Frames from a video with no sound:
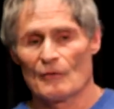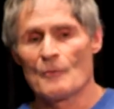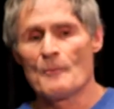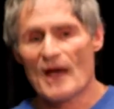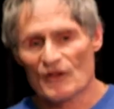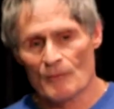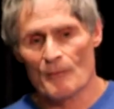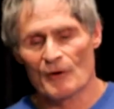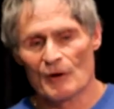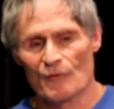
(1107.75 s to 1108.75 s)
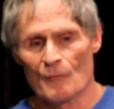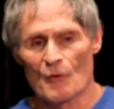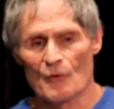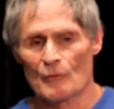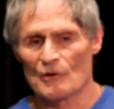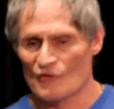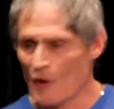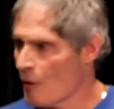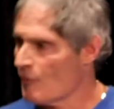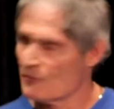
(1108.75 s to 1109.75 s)
the maximum penalty for murder is
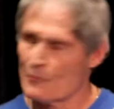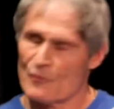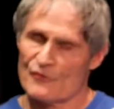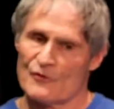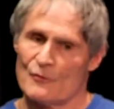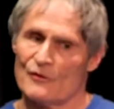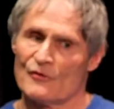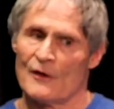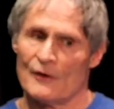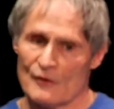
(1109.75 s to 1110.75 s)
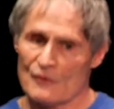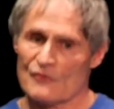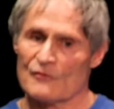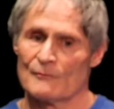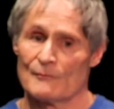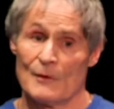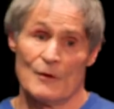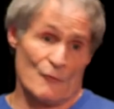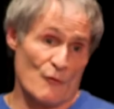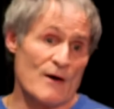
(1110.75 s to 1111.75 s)
always more serious than it is
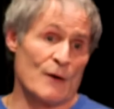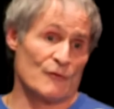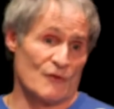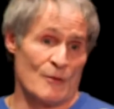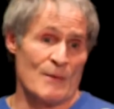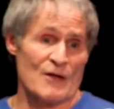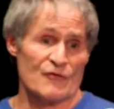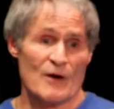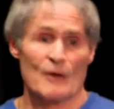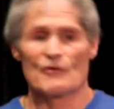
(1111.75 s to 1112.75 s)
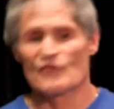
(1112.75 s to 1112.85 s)
for voluntary manslaughter.